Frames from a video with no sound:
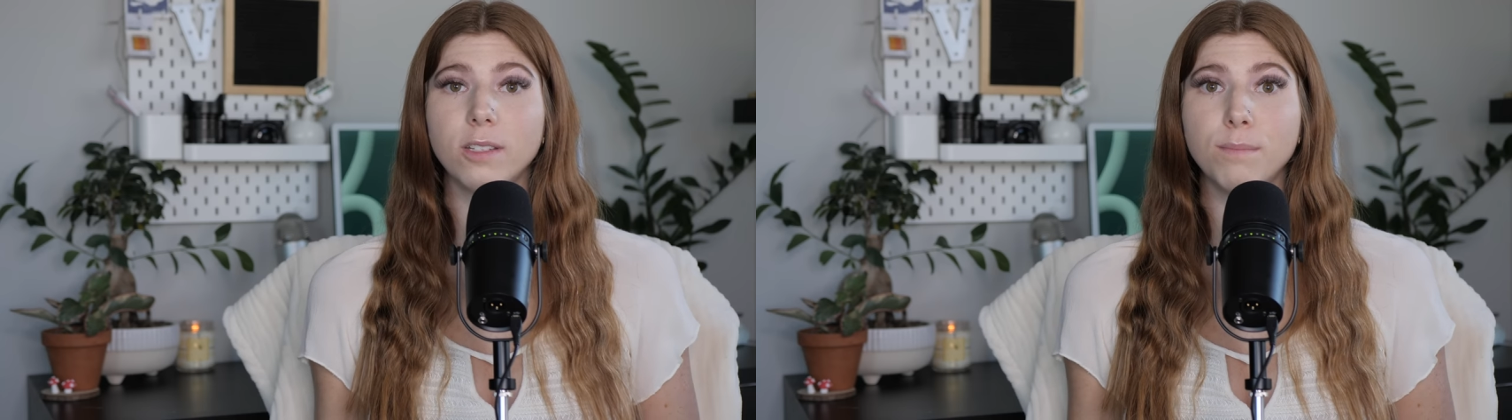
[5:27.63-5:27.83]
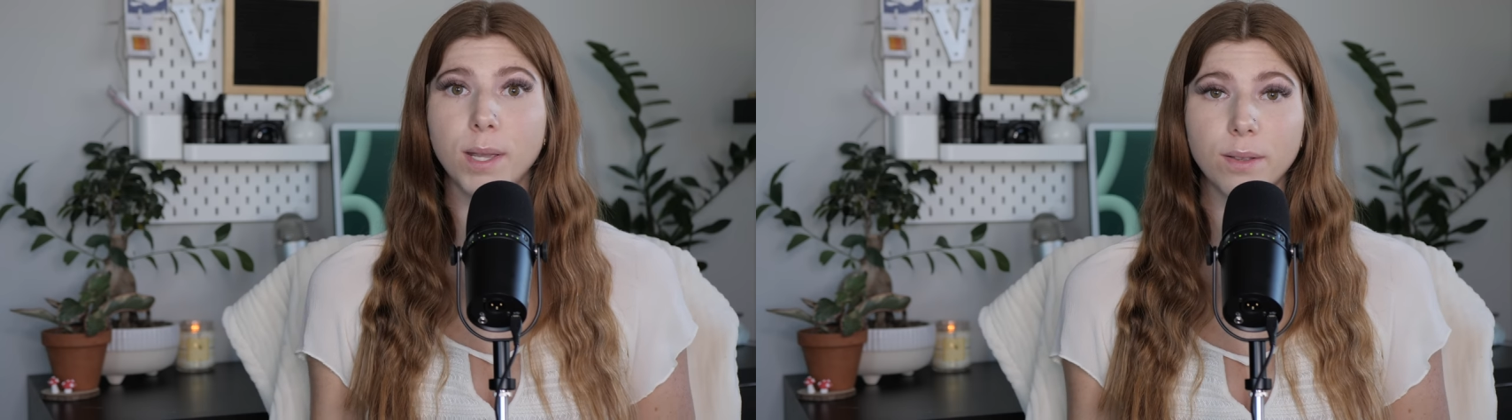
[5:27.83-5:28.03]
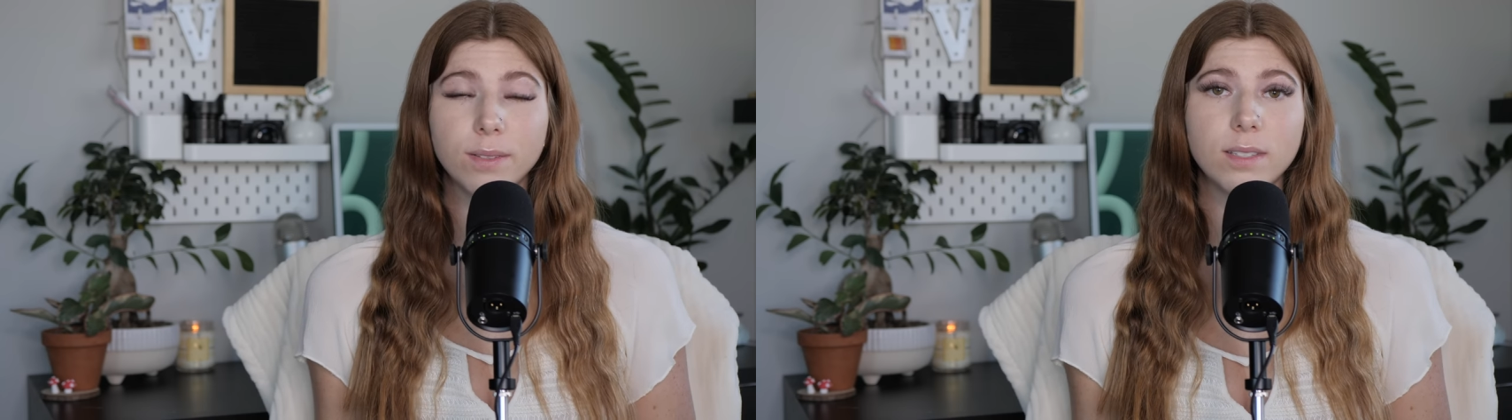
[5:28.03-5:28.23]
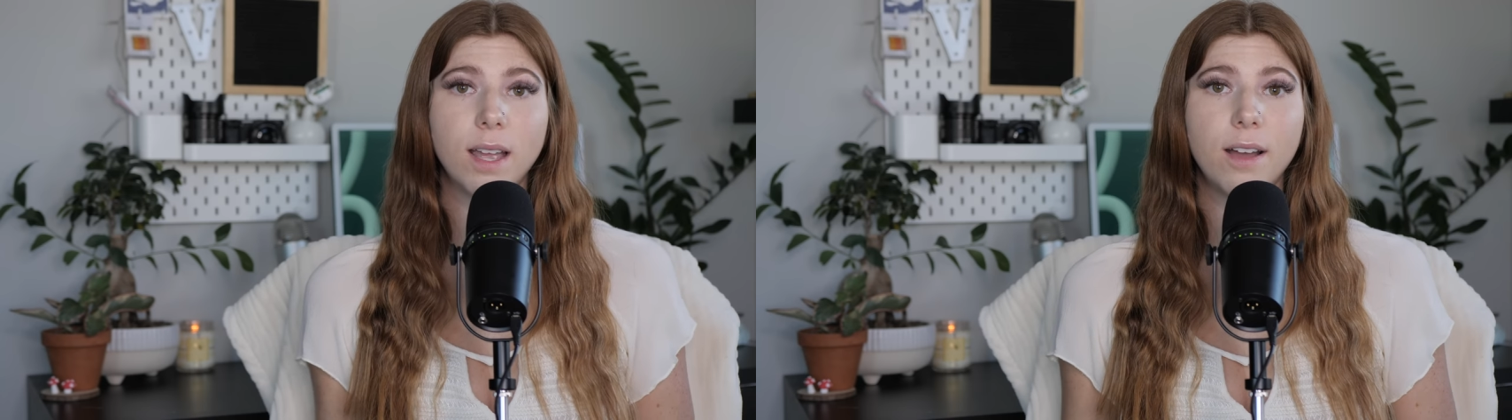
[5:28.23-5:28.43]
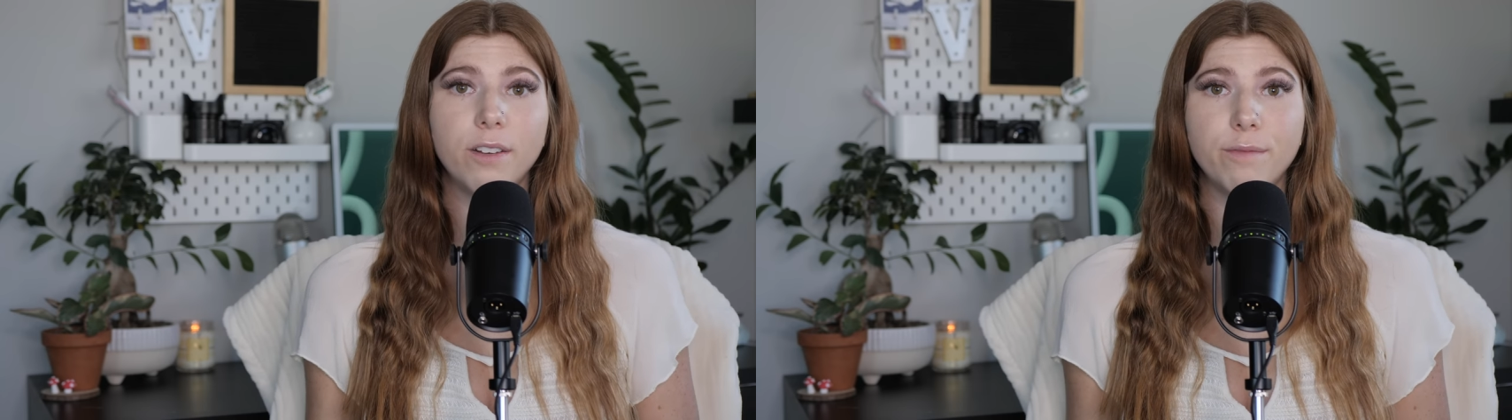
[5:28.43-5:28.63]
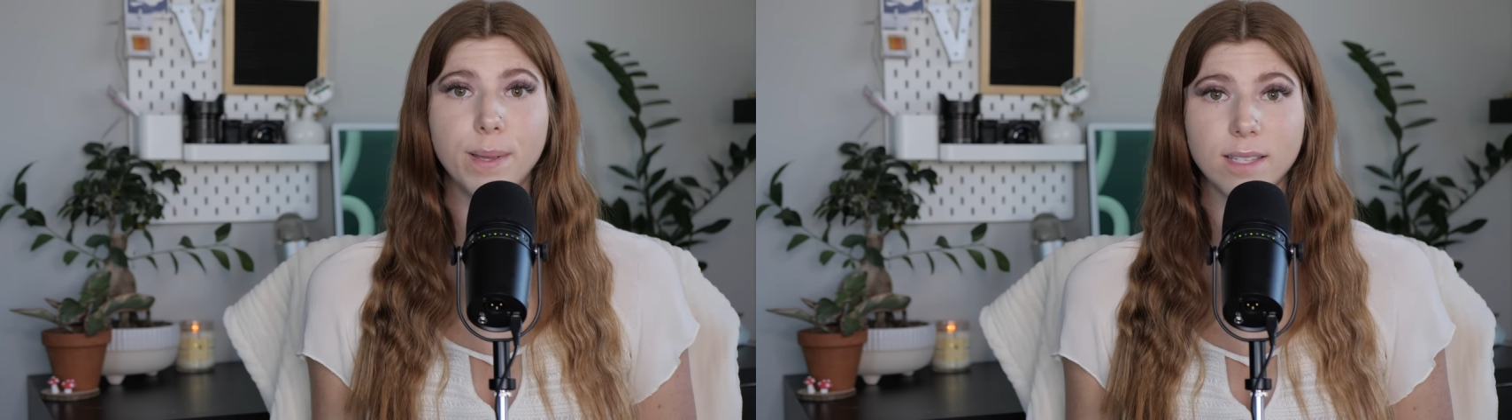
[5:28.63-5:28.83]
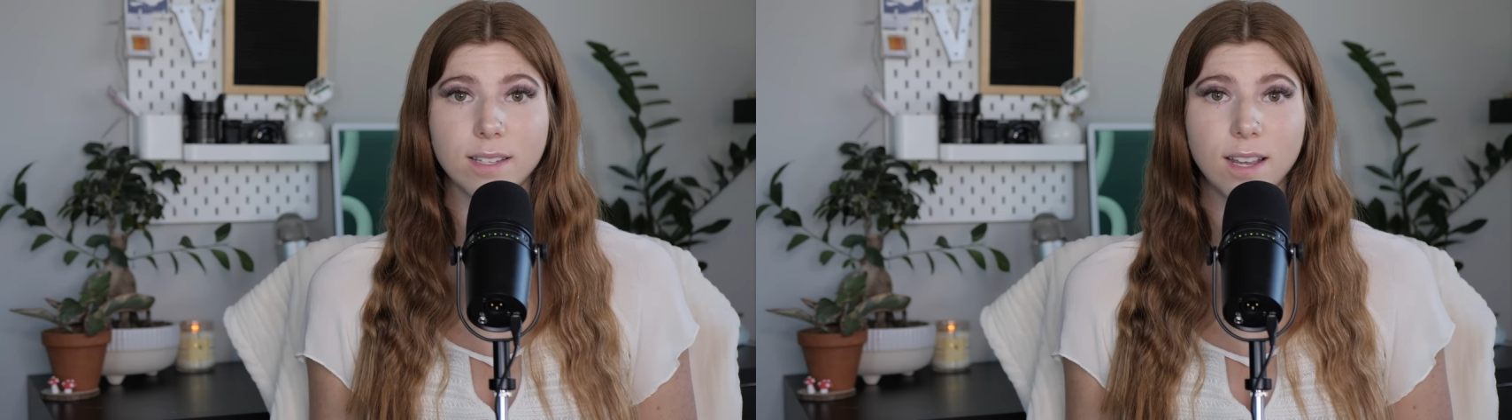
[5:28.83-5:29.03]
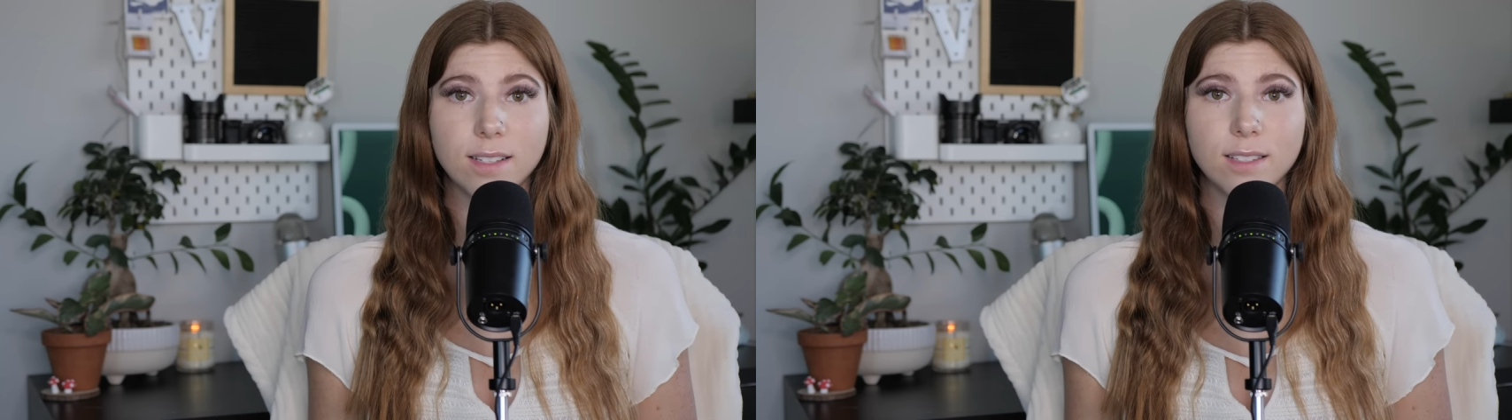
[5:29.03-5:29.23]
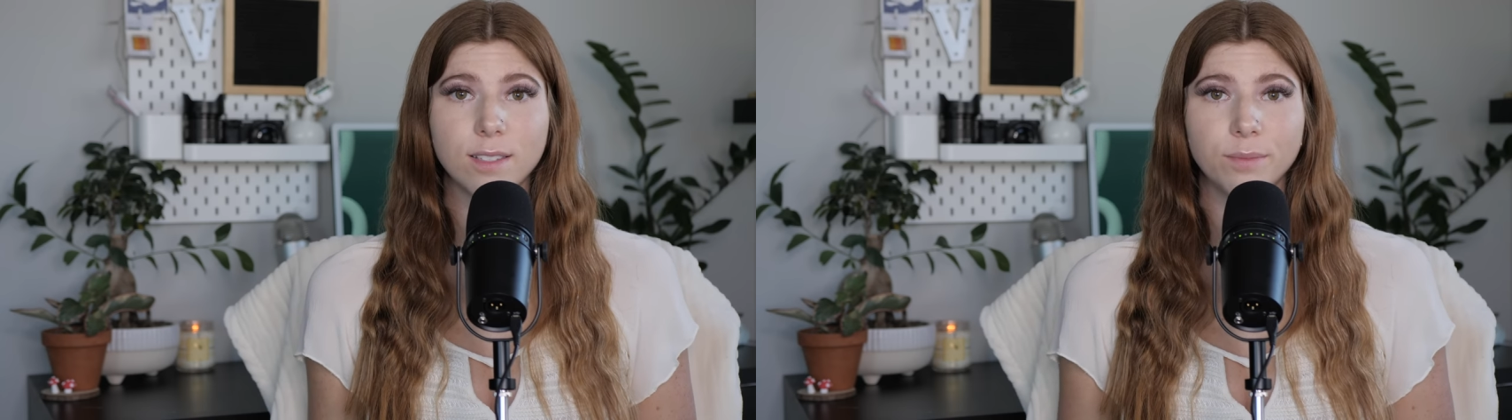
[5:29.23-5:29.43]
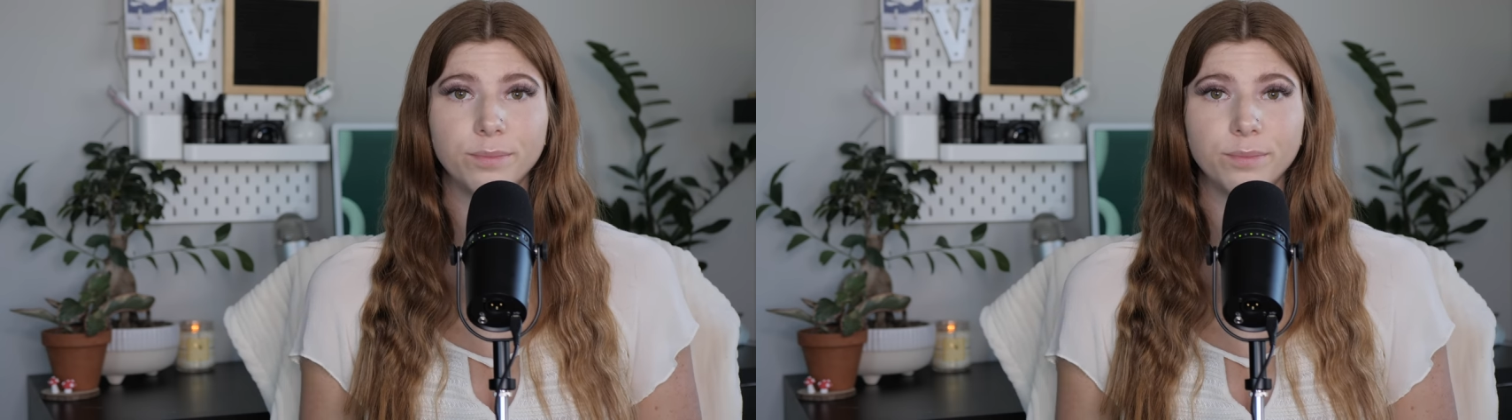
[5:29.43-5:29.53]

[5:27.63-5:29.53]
mills out of business.